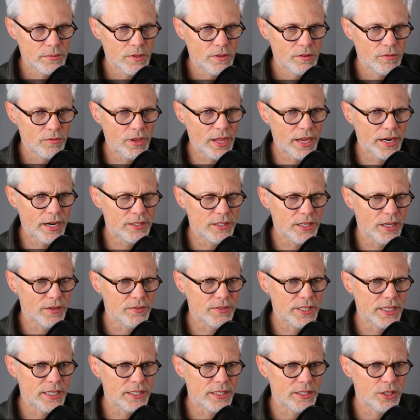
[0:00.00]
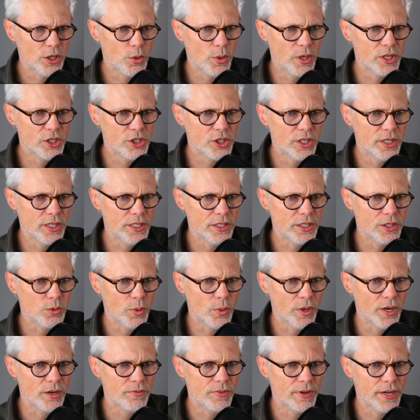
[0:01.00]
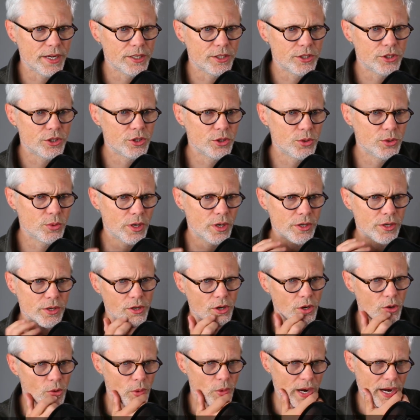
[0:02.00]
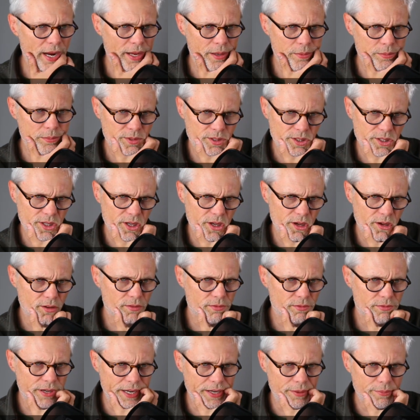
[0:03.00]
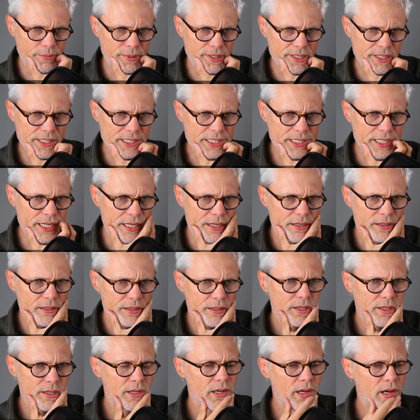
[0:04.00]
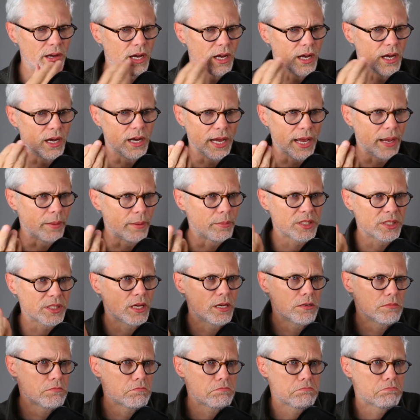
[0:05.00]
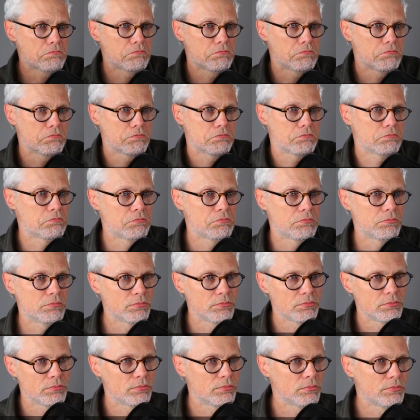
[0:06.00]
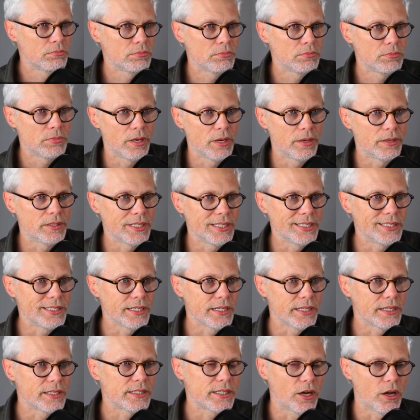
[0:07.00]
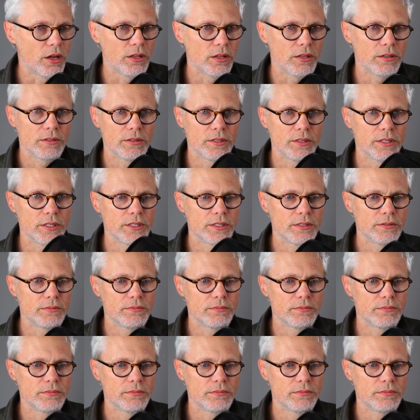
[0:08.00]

Vladislav says the question is where to find 200 grams of vitamin C? Uh, Amazon? Uh, it's easy. It's all it,